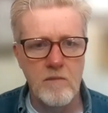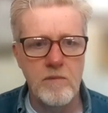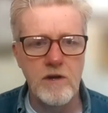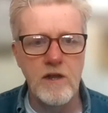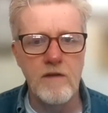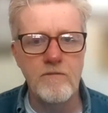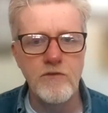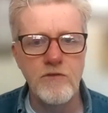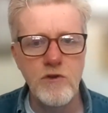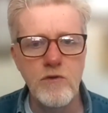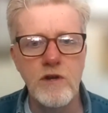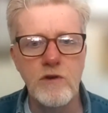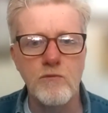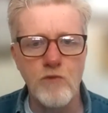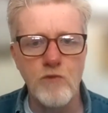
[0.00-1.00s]
But if you
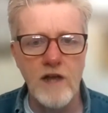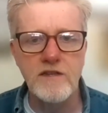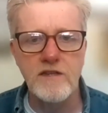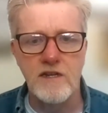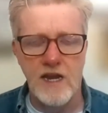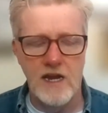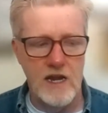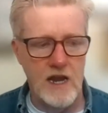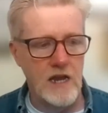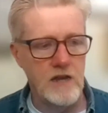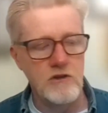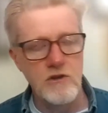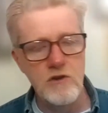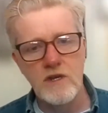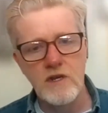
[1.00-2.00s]
can resonate
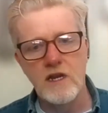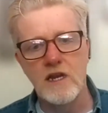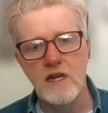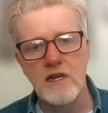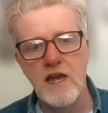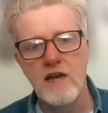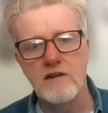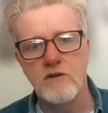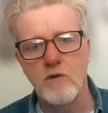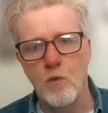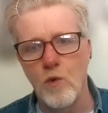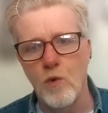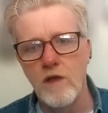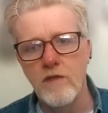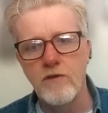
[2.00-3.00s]
and you can connect
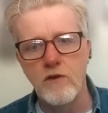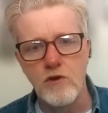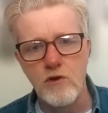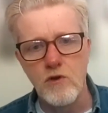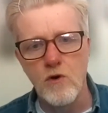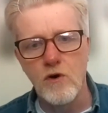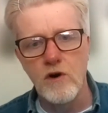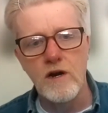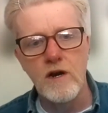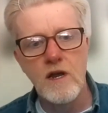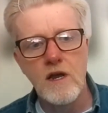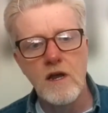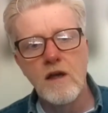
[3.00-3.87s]
with your